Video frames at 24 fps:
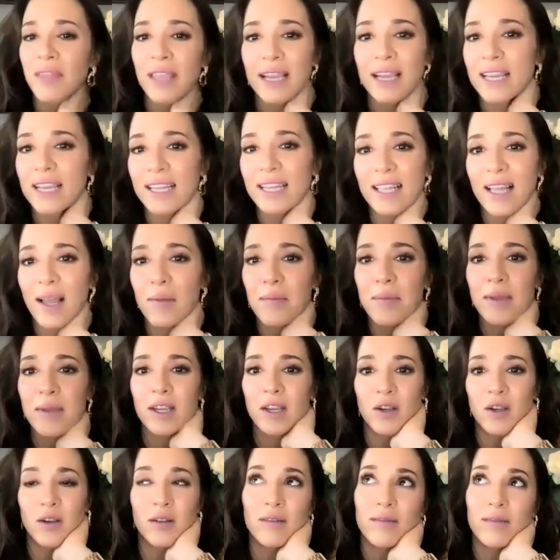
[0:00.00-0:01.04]
I
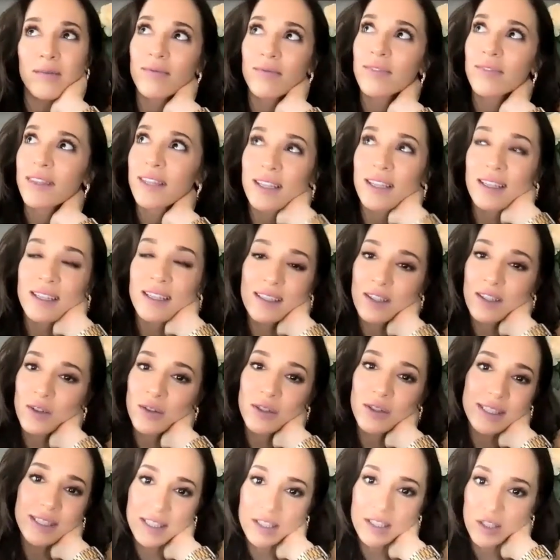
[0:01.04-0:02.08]
mean,
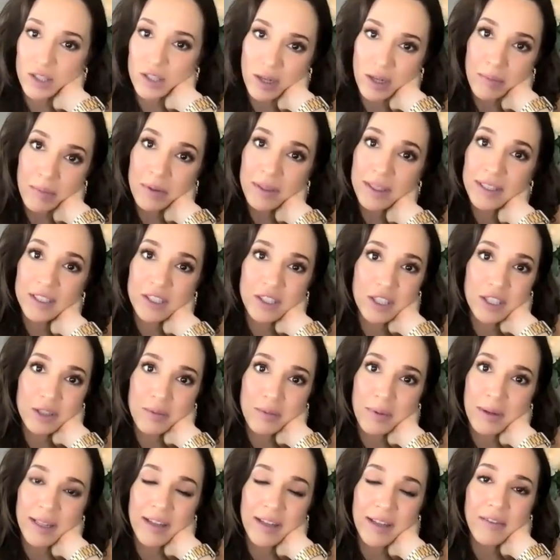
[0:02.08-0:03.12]
Greece has completely changed
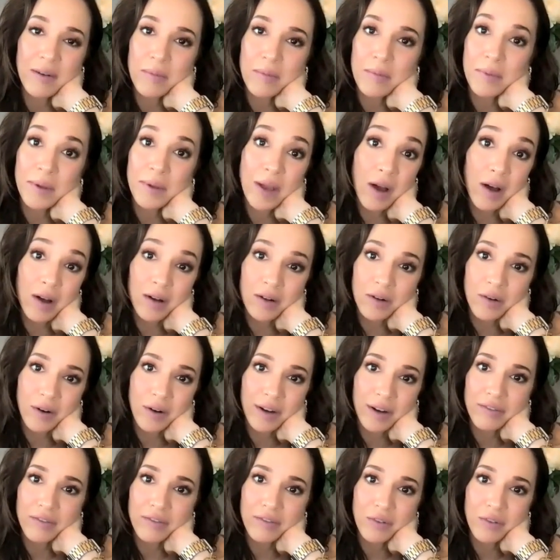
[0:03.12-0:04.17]
my life. I'm beyond
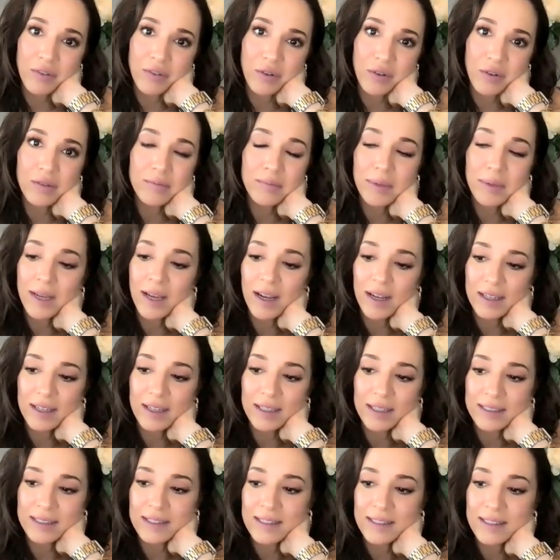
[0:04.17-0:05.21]
grateful
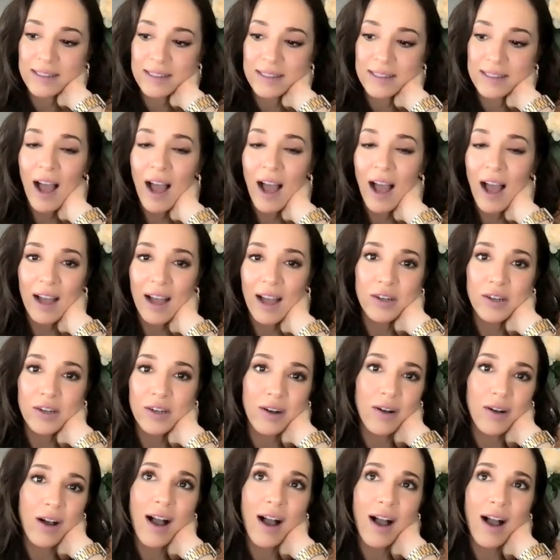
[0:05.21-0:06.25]
because,
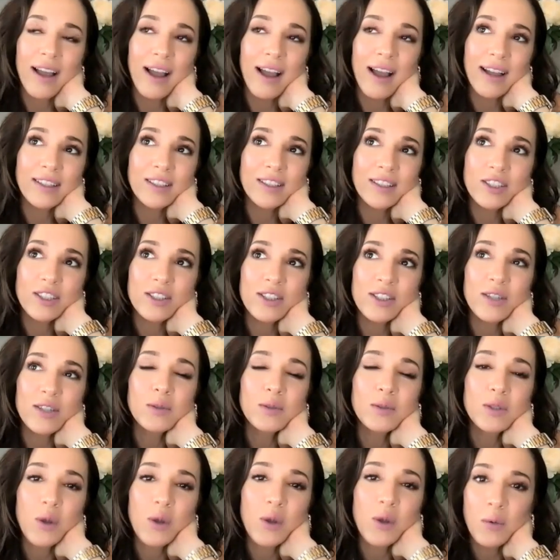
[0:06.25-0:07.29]
it
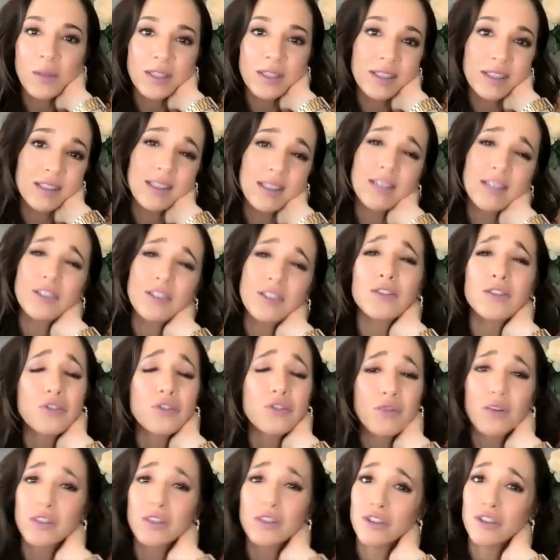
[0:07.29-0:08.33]
was always such a
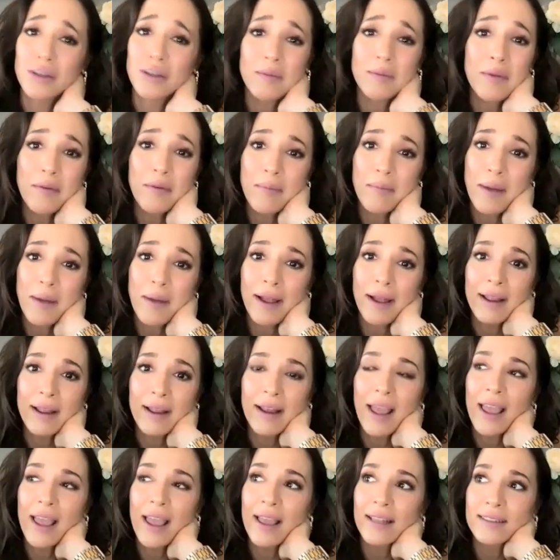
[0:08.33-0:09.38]
strong dream of
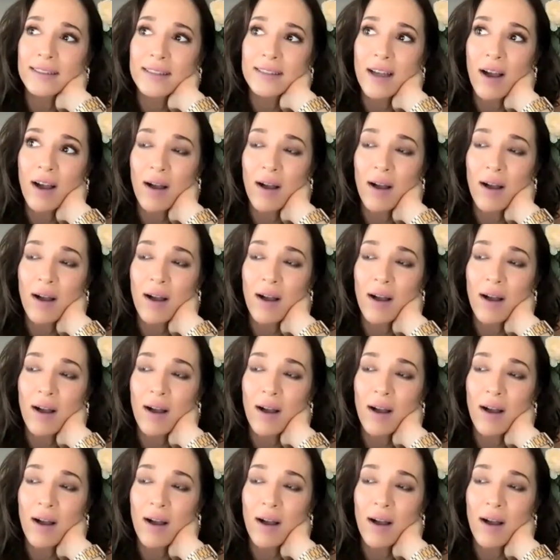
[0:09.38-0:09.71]
mine. And,